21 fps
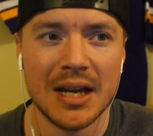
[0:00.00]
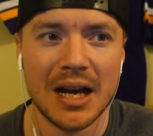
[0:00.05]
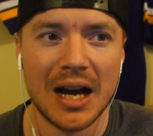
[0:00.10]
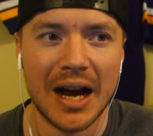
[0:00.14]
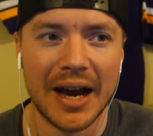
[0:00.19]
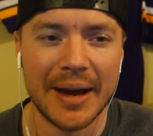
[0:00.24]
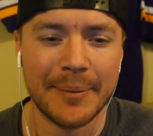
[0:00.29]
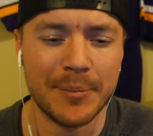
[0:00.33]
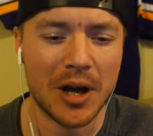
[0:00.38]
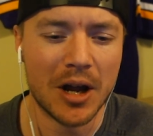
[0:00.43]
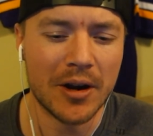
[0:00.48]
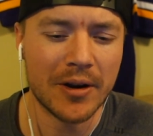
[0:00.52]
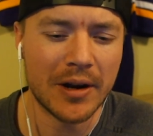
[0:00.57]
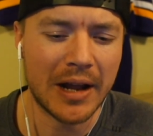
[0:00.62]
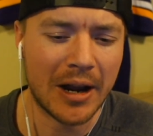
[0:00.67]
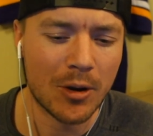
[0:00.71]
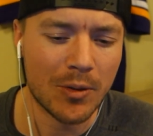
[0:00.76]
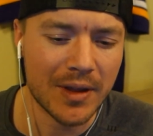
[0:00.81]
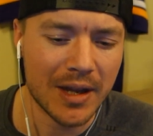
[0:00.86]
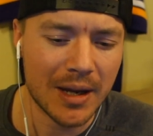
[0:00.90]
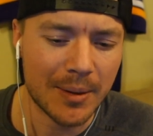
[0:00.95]
I
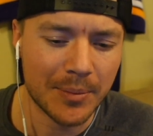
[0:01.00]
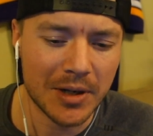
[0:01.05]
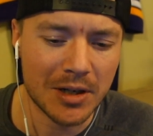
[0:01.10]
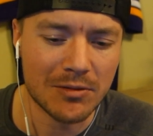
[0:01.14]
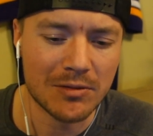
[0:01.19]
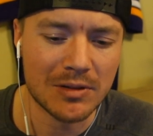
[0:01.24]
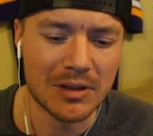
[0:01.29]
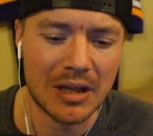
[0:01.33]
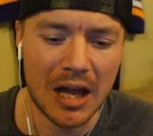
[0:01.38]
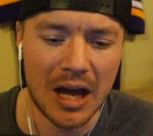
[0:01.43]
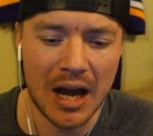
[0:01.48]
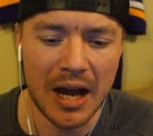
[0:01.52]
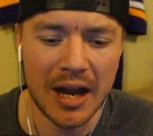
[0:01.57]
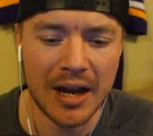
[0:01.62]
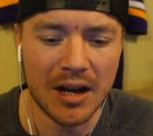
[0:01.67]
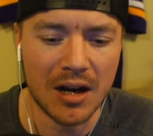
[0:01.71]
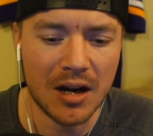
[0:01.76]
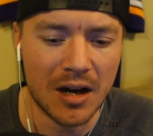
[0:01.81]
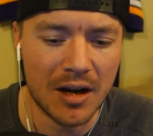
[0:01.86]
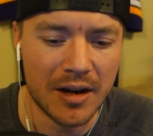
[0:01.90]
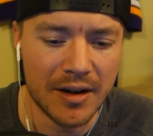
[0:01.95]
don't think I'm going to rely
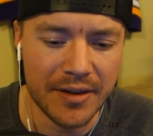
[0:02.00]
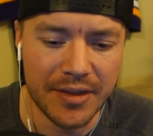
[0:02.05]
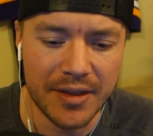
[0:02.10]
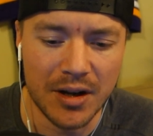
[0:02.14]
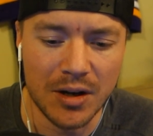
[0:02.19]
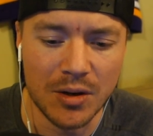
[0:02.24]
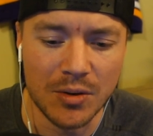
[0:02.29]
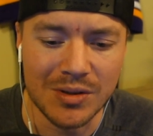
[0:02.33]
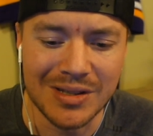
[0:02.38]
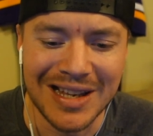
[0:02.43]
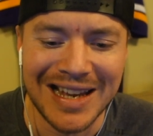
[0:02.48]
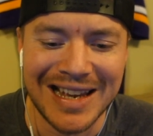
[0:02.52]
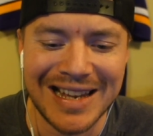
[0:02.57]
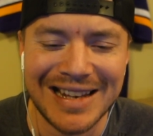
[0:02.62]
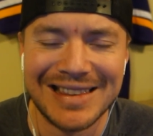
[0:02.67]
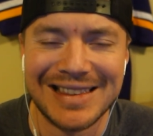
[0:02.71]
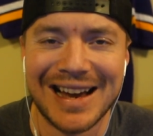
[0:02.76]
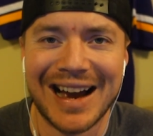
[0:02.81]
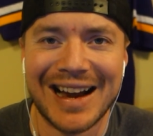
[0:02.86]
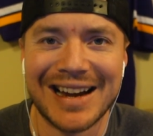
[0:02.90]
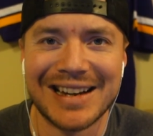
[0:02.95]
on those
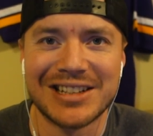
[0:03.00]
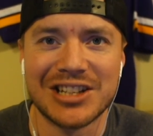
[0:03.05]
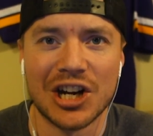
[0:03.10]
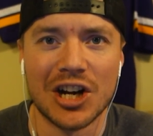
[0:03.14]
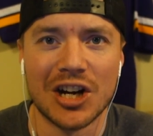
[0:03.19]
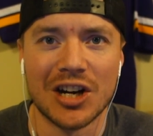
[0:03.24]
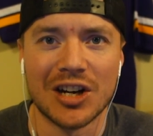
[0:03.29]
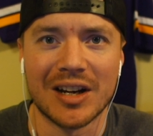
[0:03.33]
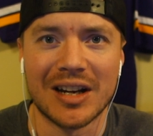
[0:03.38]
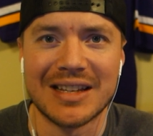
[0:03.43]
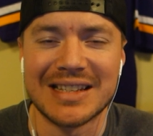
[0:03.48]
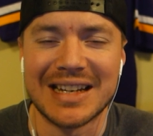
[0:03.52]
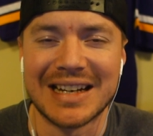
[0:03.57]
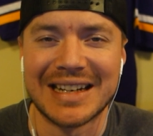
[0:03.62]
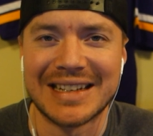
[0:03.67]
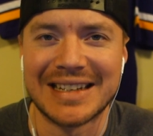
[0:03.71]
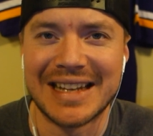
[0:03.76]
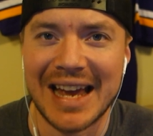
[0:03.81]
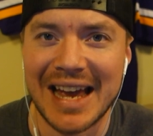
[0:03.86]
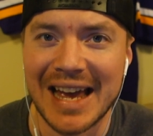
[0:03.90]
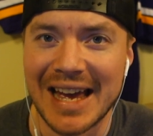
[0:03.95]
9 targets
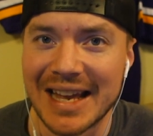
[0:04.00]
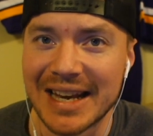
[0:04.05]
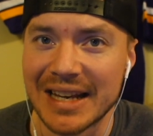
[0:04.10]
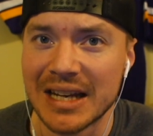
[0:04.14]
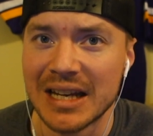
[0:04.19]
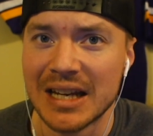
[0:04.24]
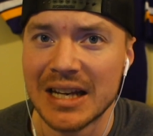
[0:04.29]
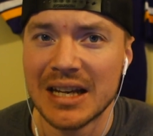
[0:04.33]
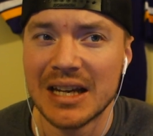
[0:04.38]
again.